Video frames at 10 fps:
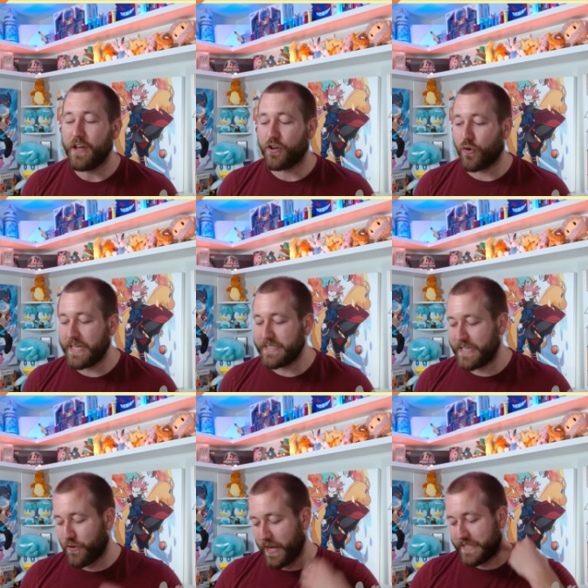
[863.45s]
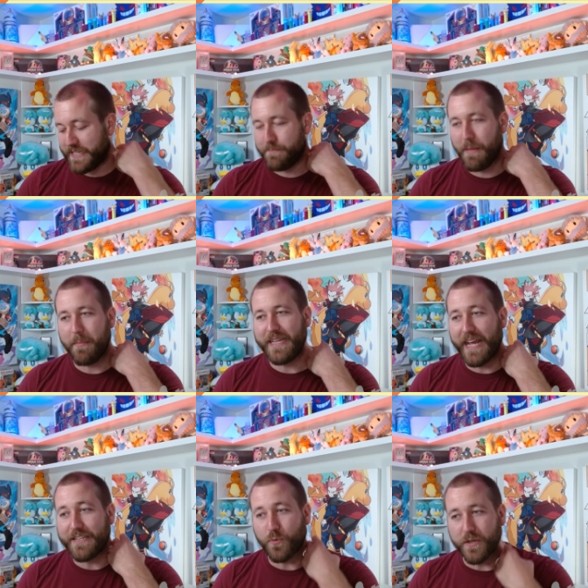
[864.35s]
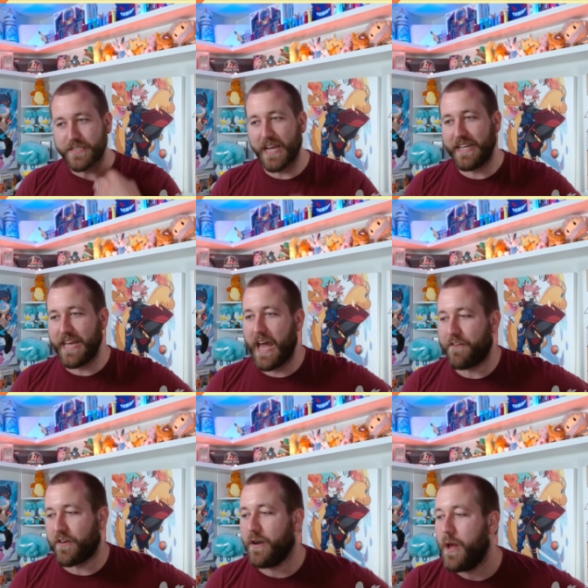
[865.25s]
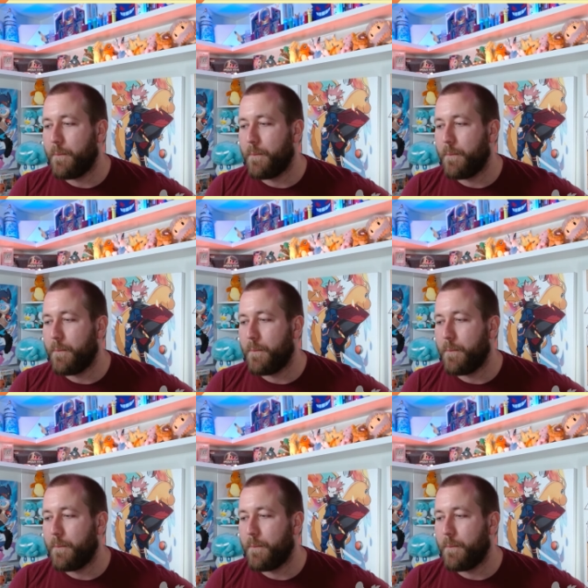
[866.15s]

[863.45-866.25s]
crazy, crazy, maybe Dan's worst idea ever.